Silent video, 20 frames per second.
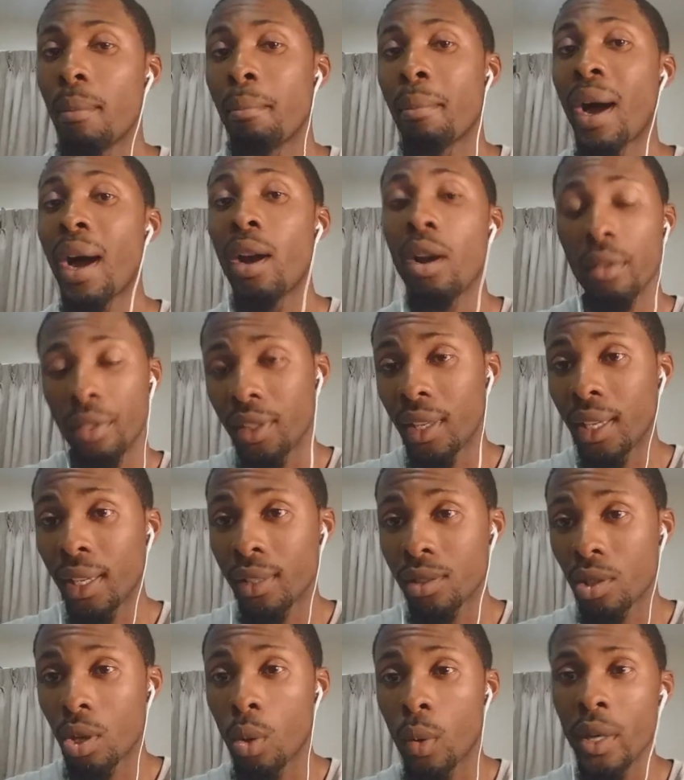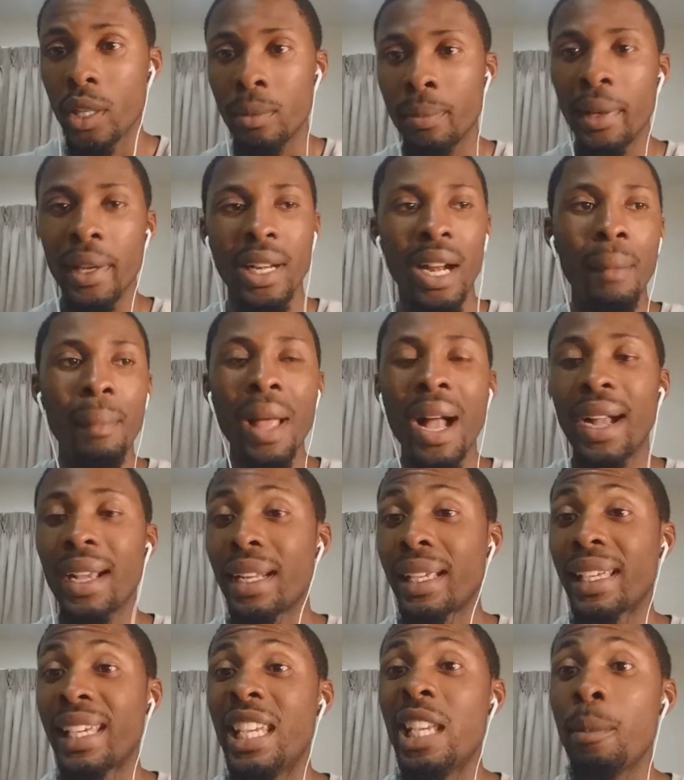My thing has always been, I'm not
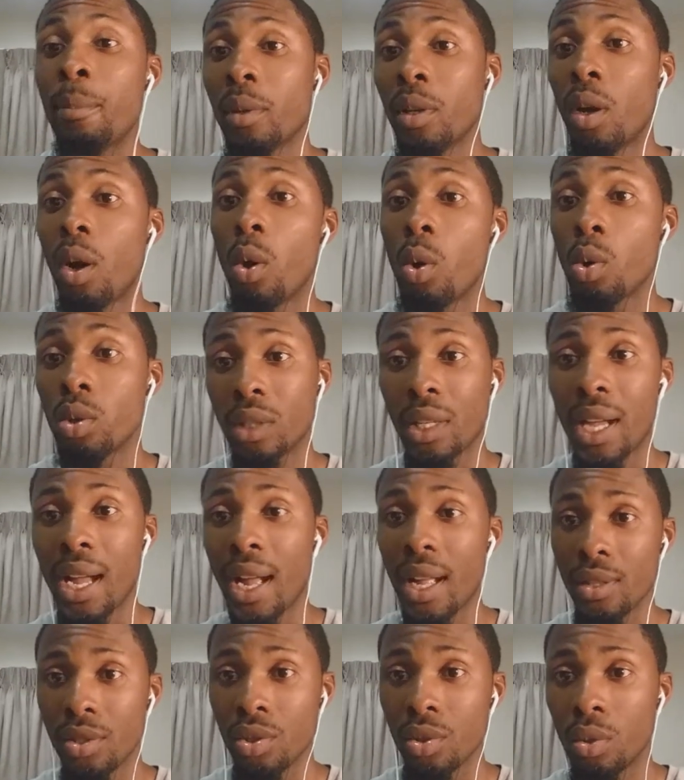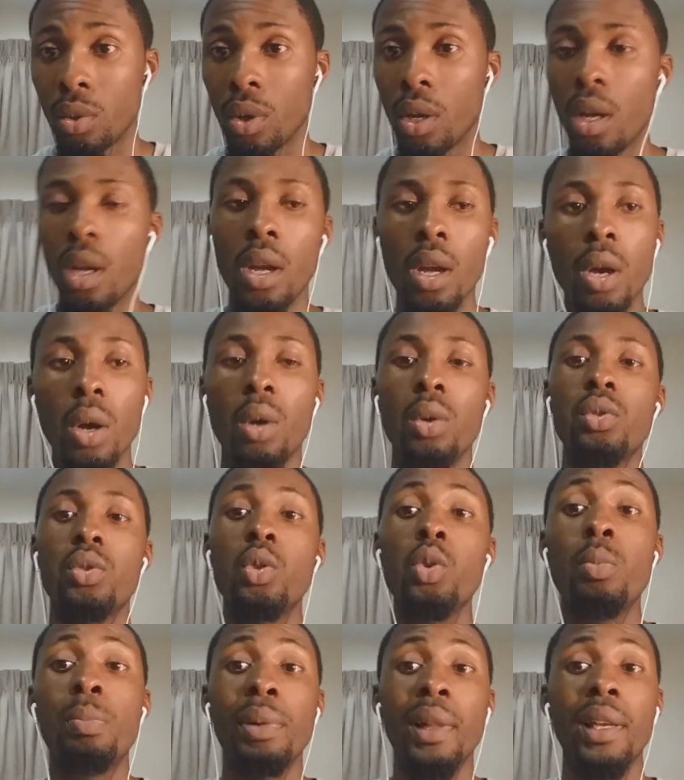going to keep an old console
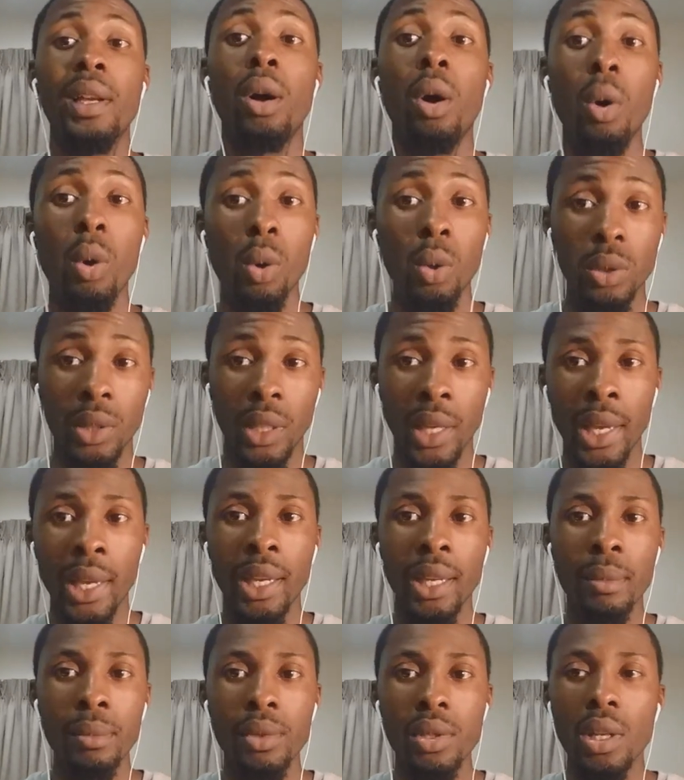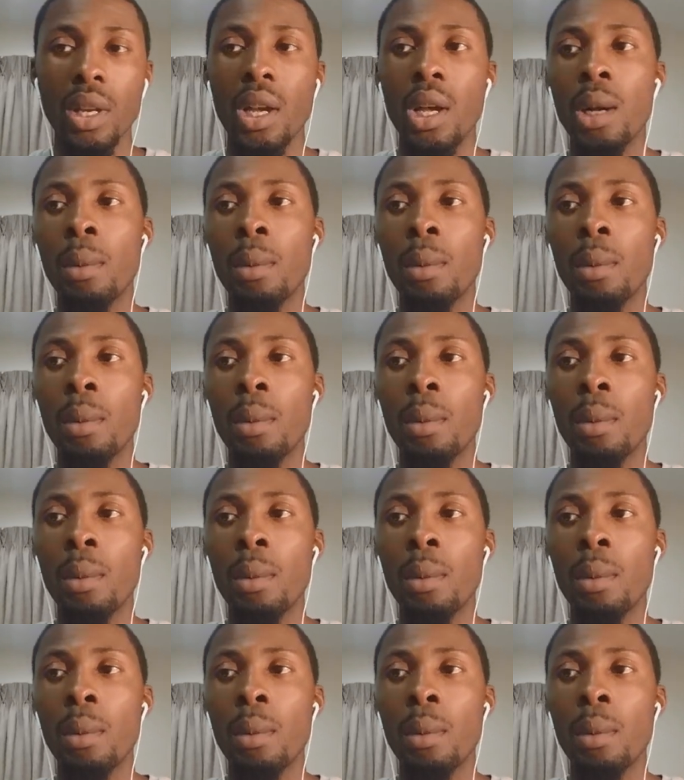to play old games,